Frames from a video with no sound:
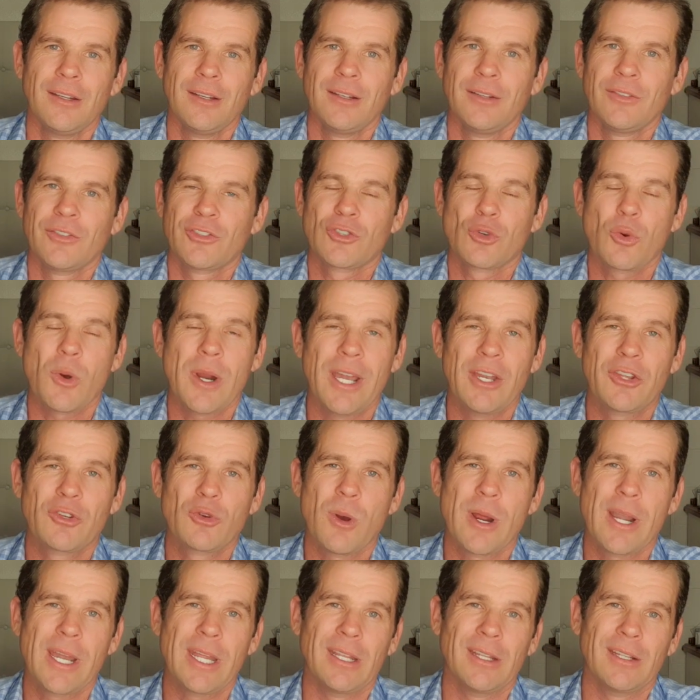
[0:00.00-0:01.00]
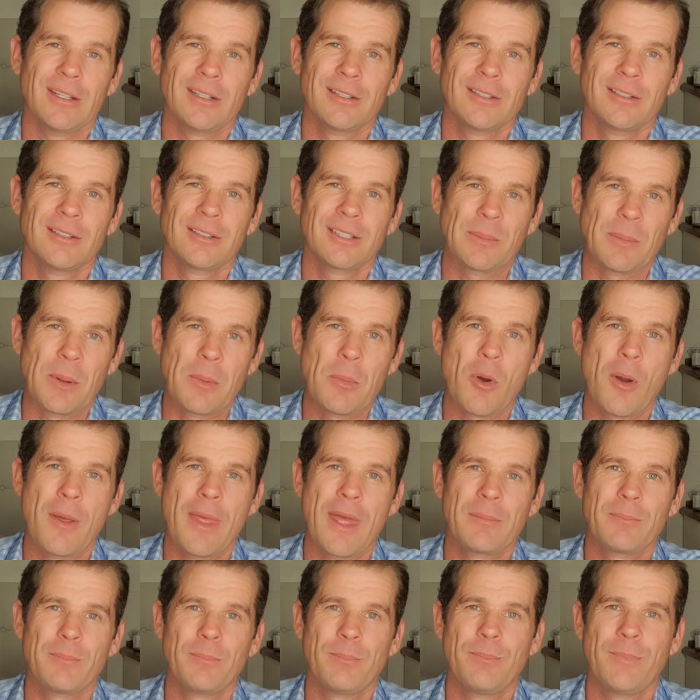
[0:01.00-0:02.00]
It's 2020. Some people
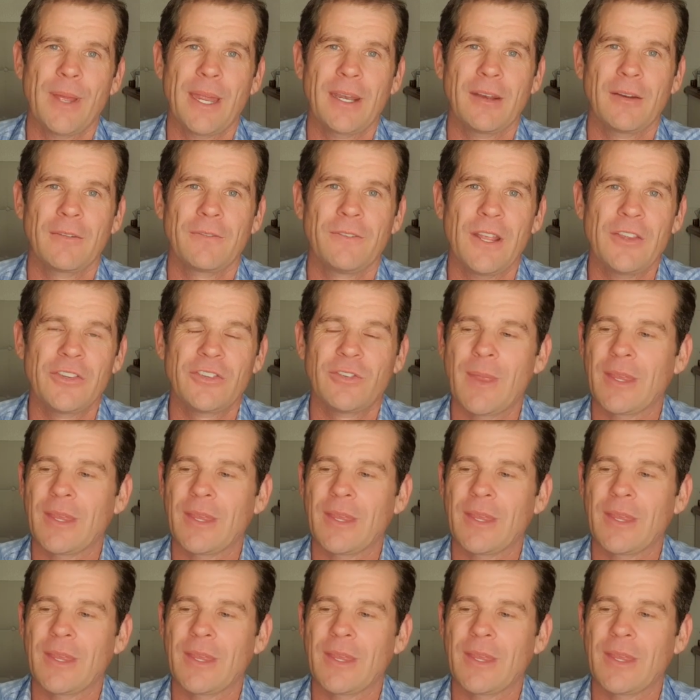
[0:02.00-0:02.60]
might take it offensive.